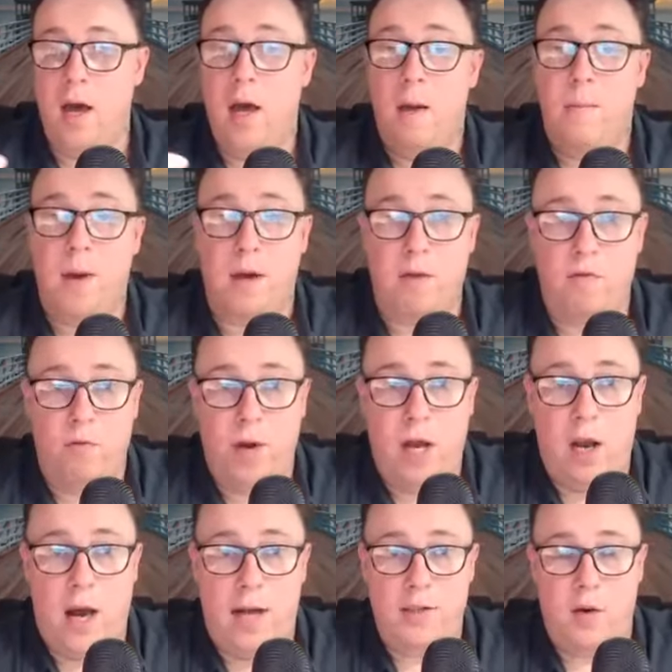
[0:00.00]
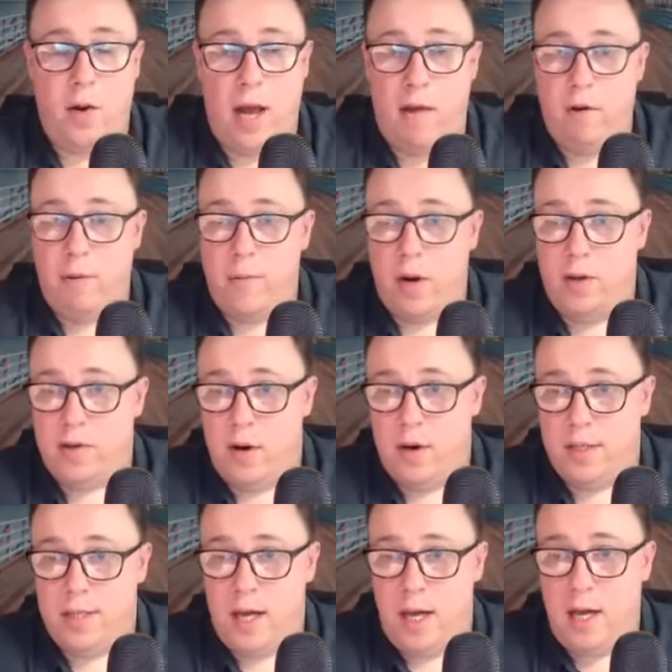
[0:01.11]
But realize not everybody's going to
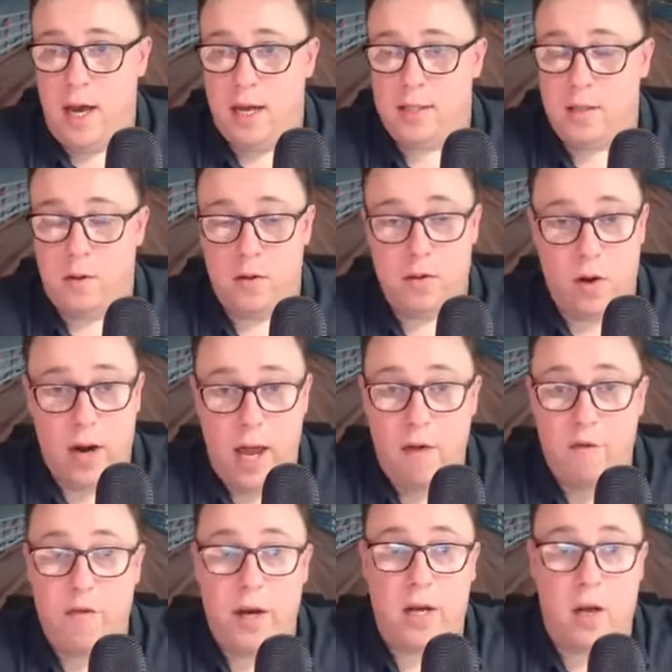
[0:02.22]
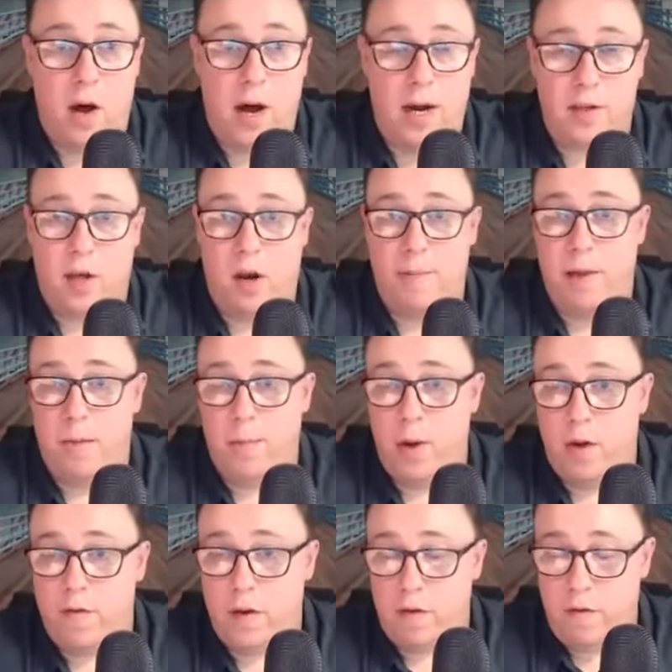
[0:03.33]
say yes, because not every client is going to be the
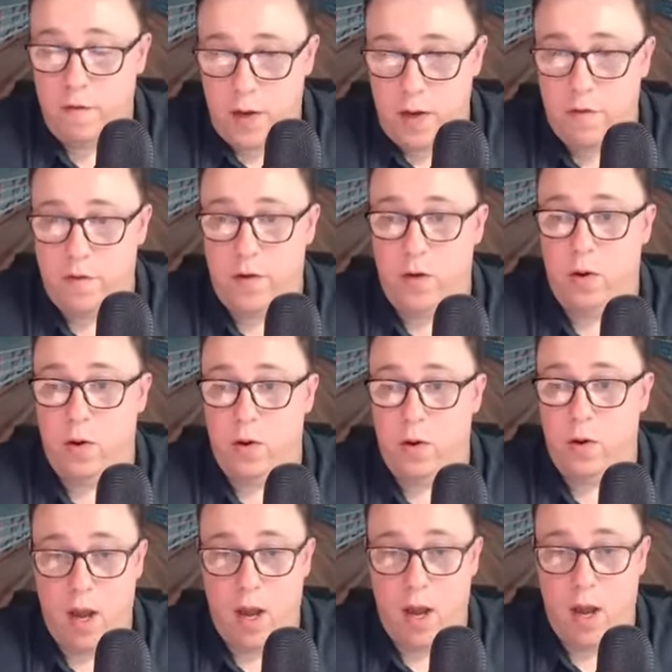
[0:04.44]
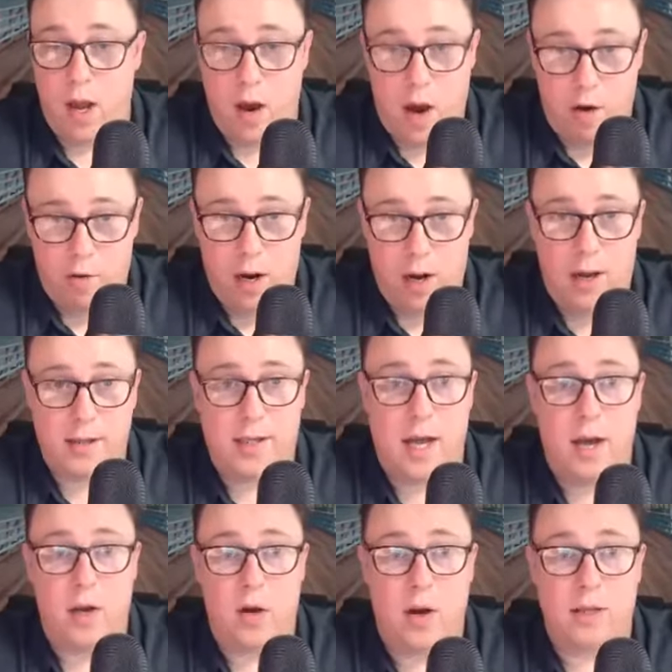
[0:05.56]
perfect fit for you guys. I realize that.
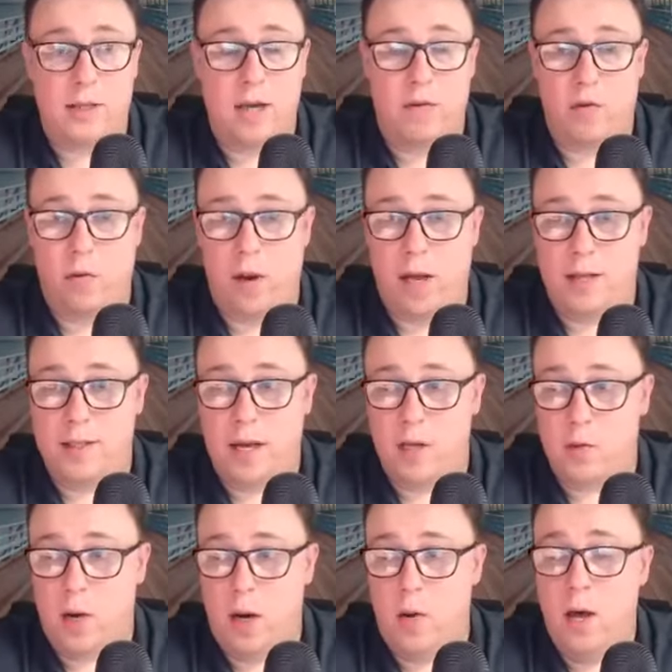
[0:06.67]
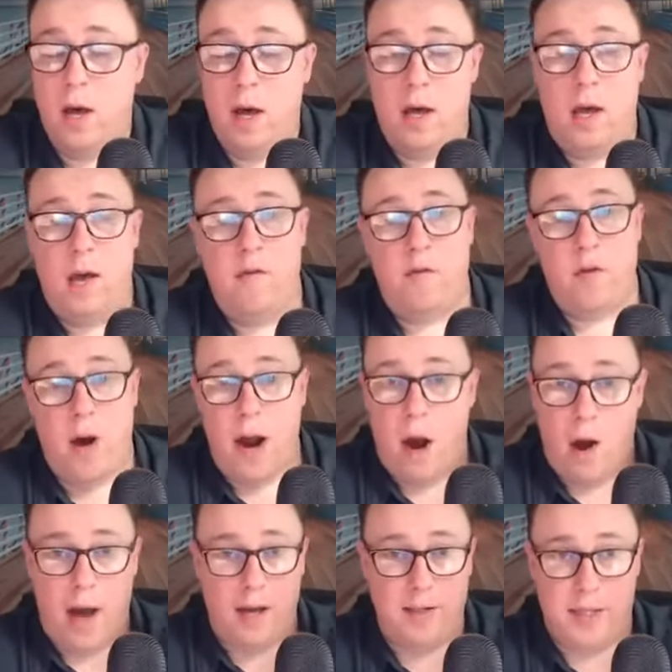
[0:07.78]
You guys have to realize that as well. Even for our
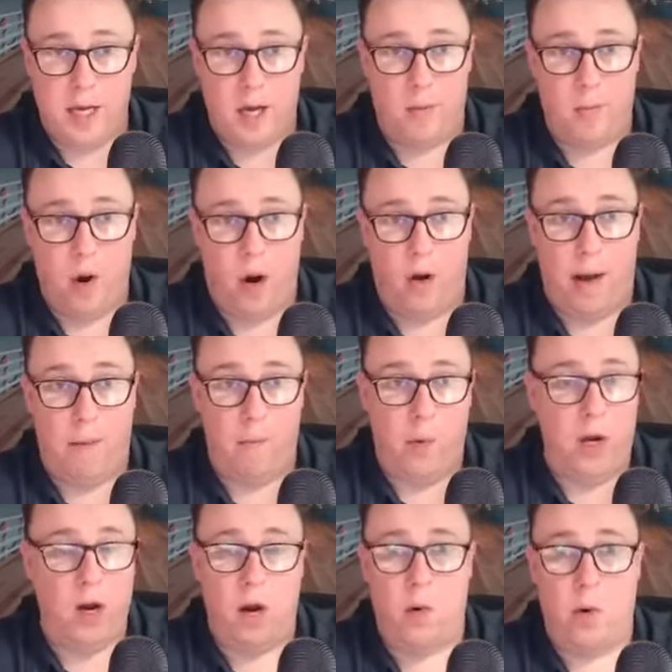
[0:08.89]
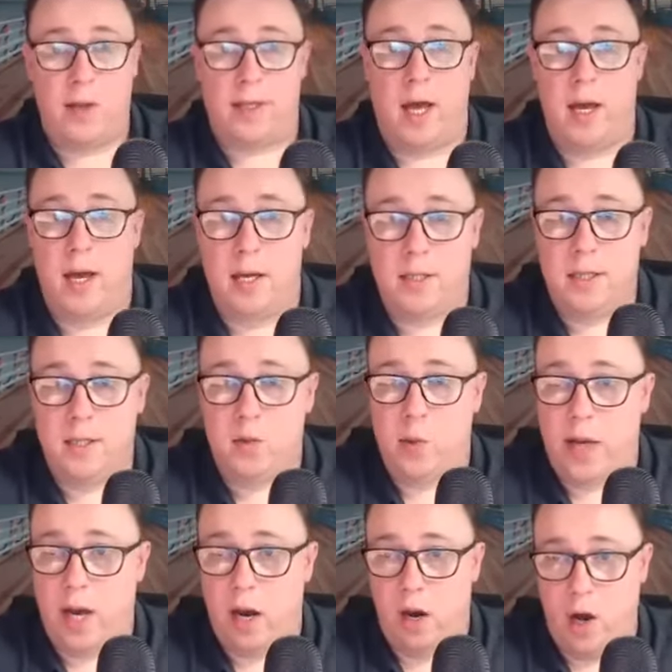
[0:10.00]
high ticket program, we don't always get yeses. We get
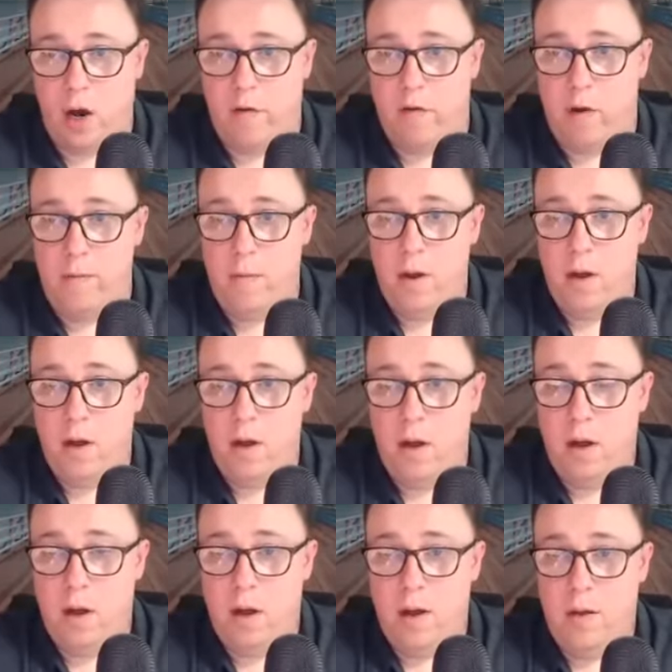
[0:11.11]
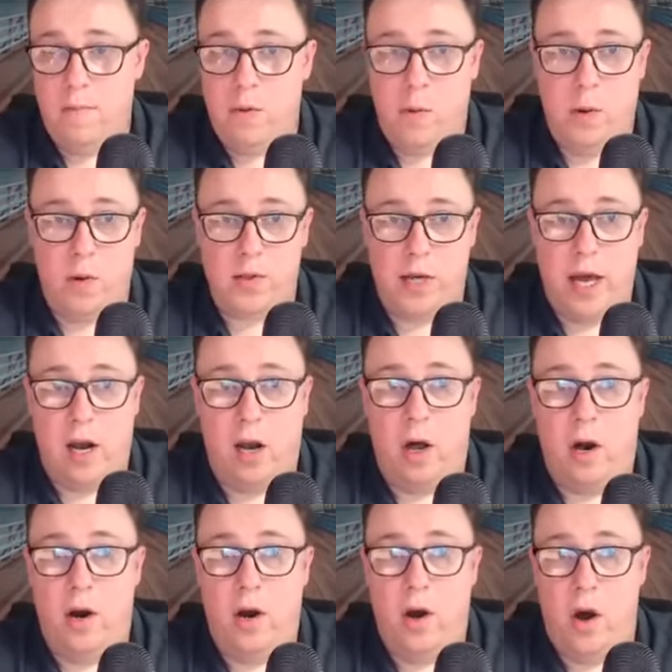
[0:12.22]
a lot of them, but we also get a lot of
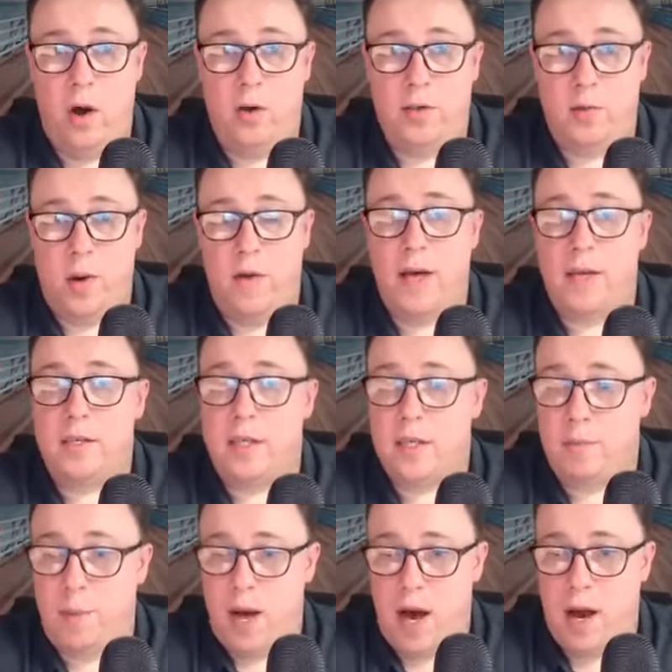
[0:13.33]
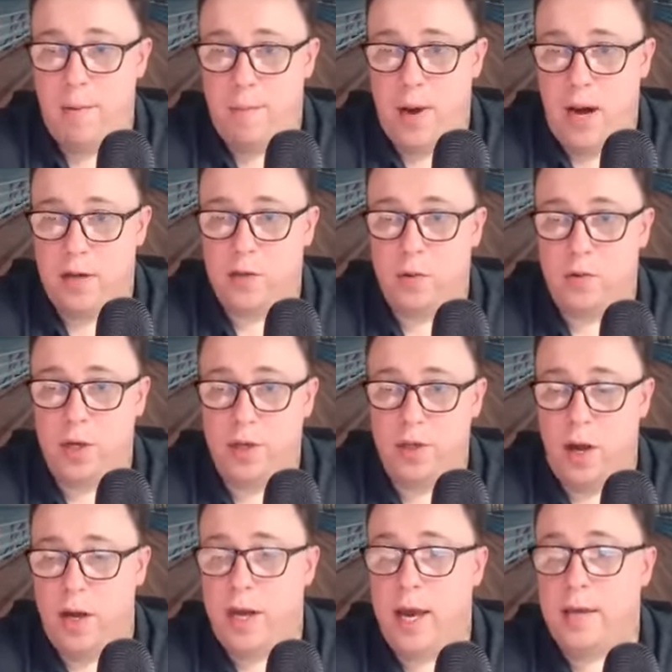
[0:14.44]
no's as well. That's just part and parcel. So
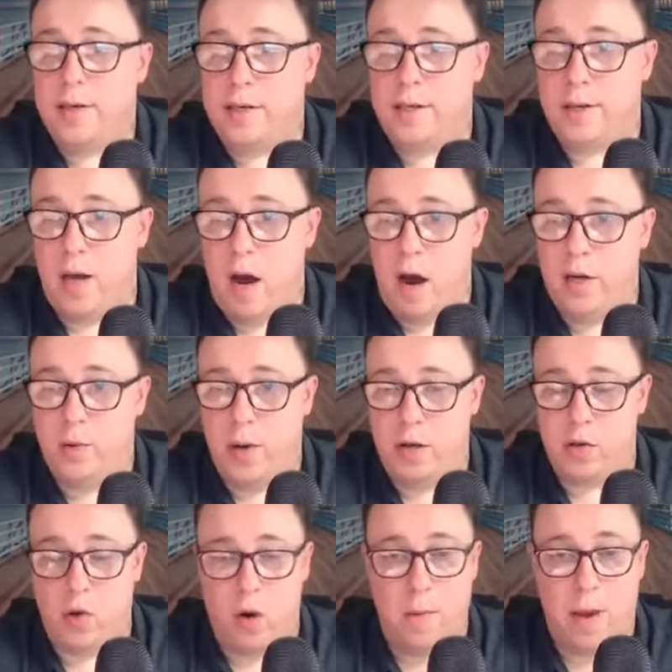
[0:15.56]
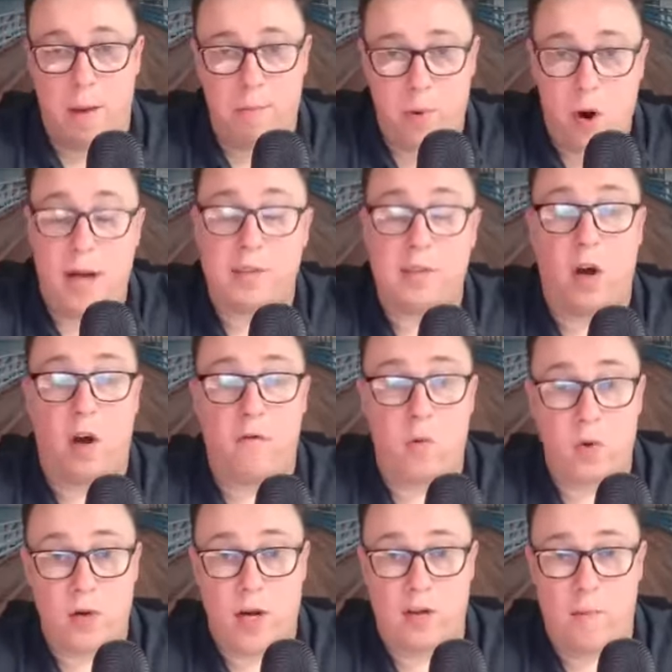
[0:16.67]
don't get discouraged when I talk about price and overall
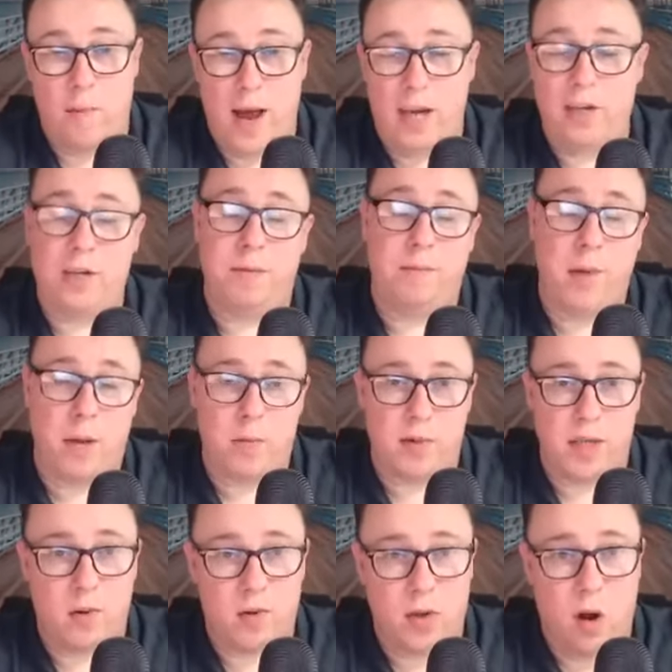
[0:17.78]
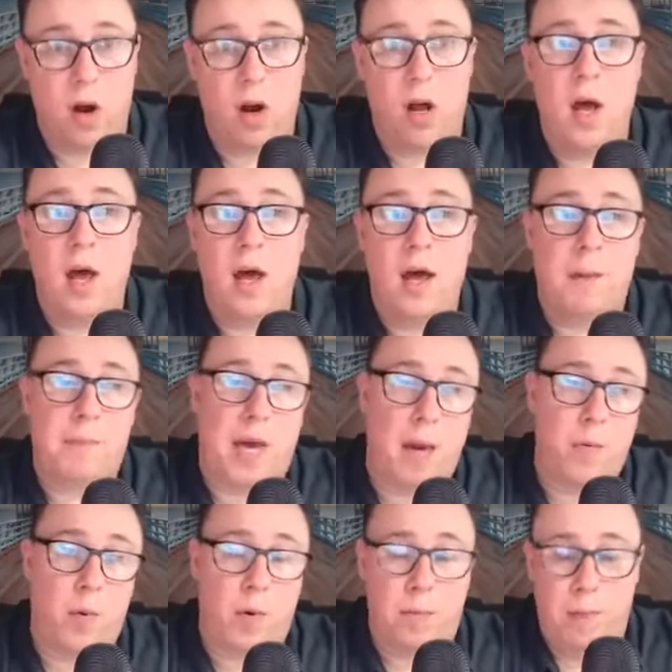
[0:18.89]
transformation. People say, well, Scott,
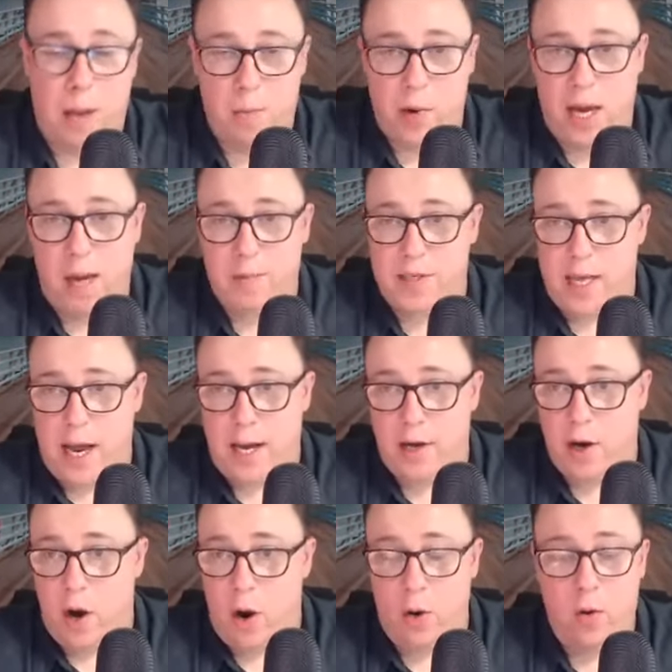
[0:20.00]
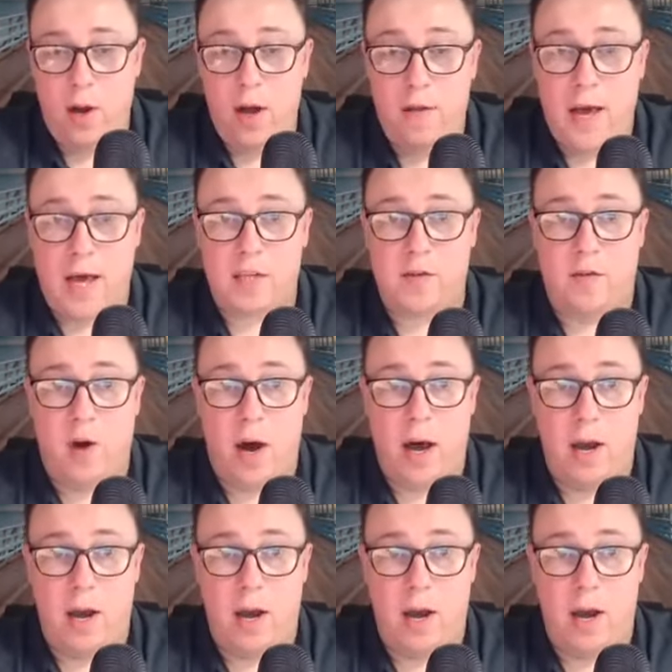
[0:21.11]
people keep saying no. That's fine.